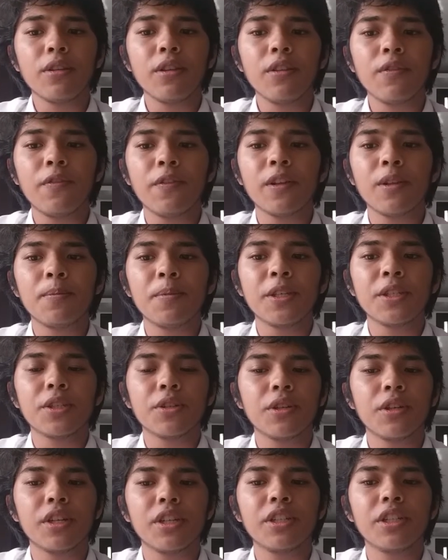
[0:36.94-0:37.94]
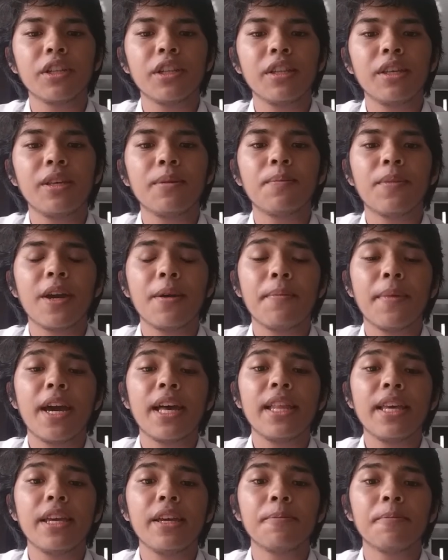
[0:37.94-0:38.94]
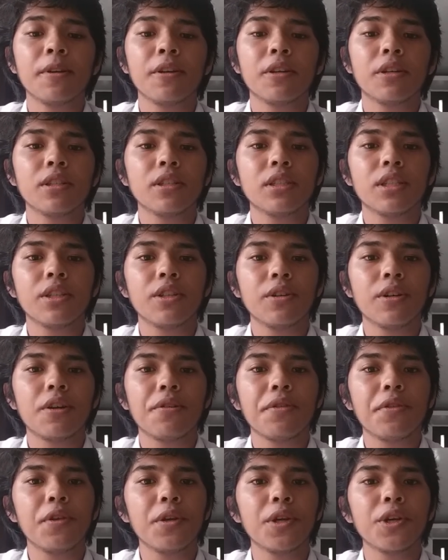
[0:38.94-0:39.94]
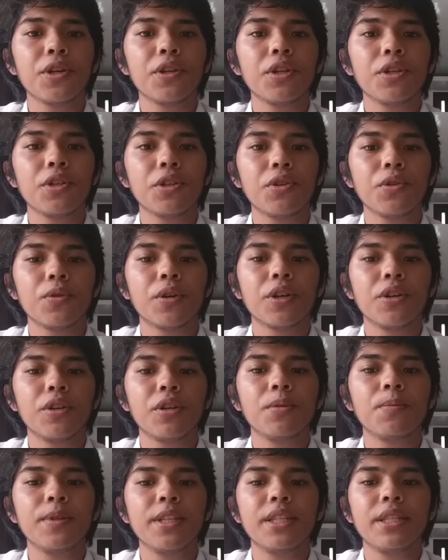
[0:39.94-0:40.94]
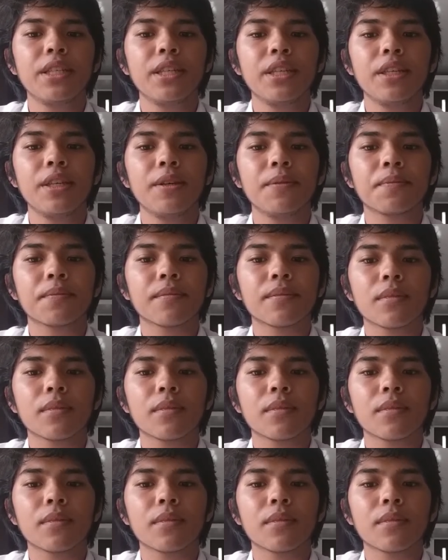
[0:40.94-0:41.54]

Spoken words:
to the Philippines originally by Malay immigrants at around 300 to 200 BCE.